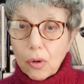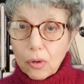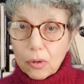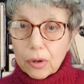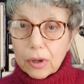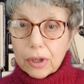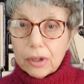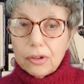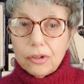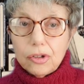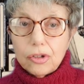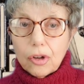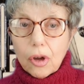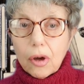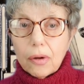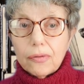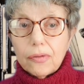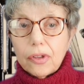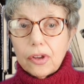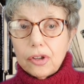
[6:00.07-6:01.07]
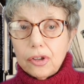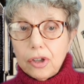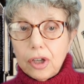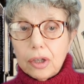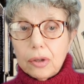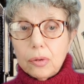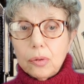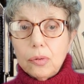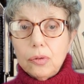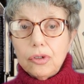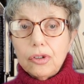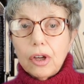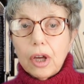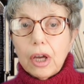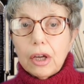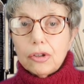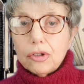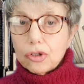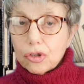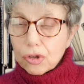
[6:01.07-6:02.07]
organs of the news
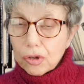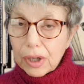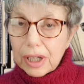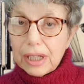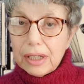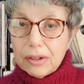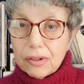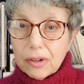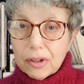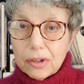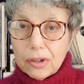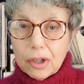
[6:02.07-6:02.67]
treat the